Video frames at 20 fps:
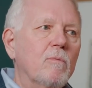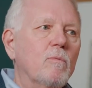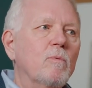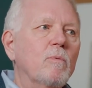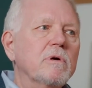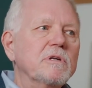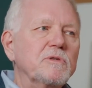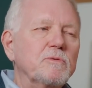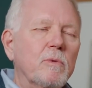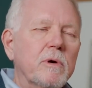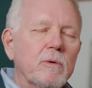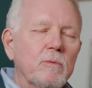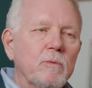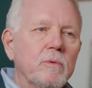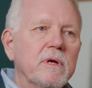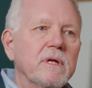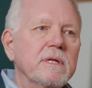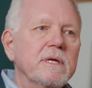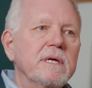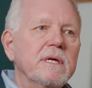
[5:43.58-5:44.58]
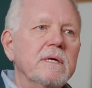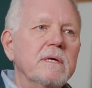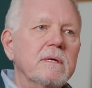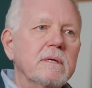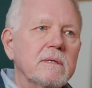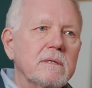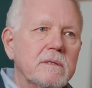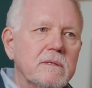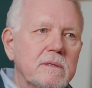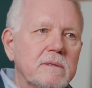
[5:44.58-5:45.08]
was what really
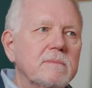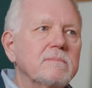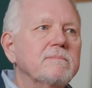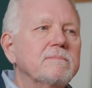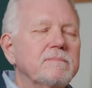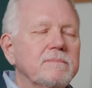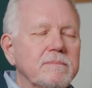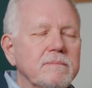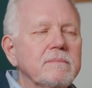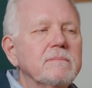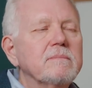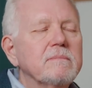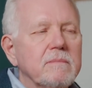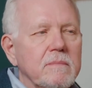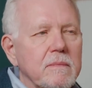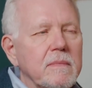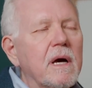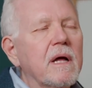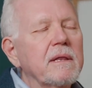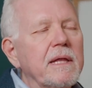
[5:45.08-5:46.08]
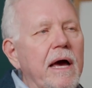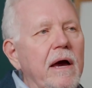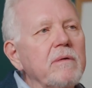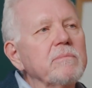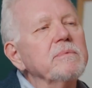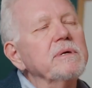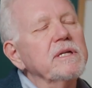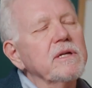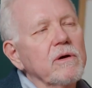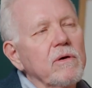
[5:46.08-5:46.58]

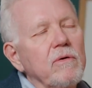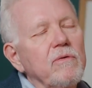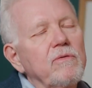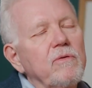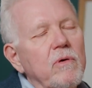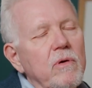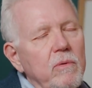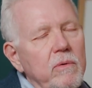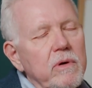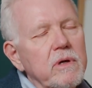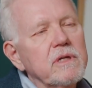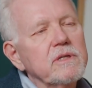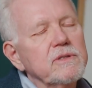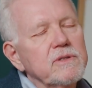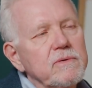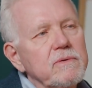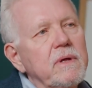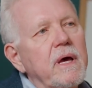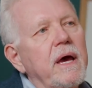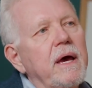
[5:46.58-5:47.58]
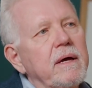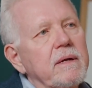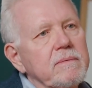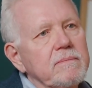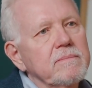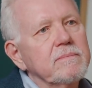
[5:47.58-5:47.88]
allowed me to go forward and do that.